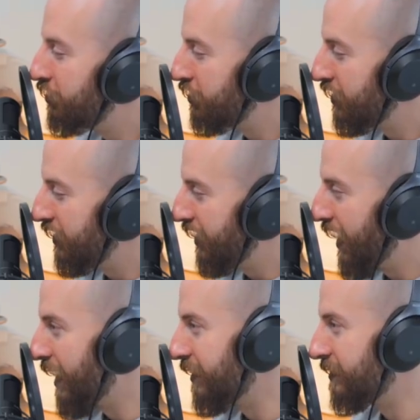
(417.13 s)
She
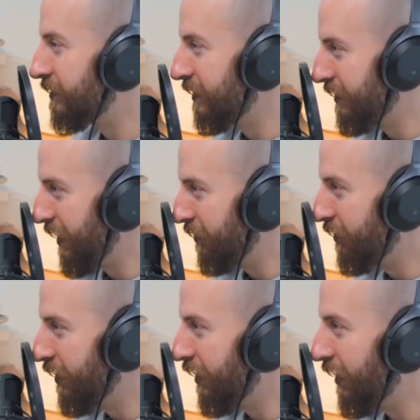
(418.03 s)
had us sit
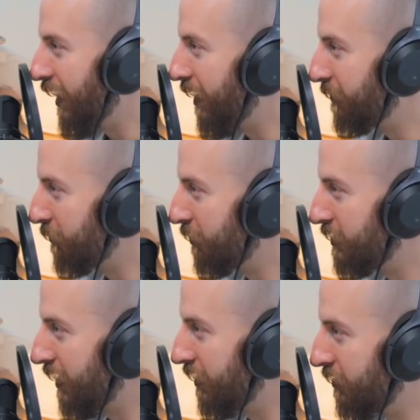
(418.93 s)
down
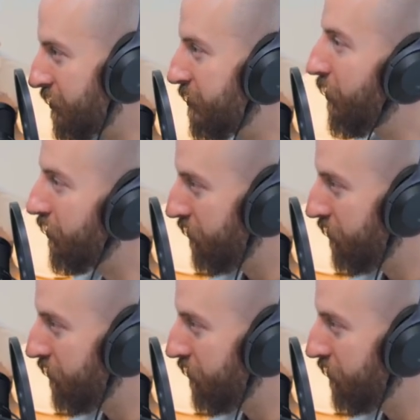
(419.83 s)
afterwards at a small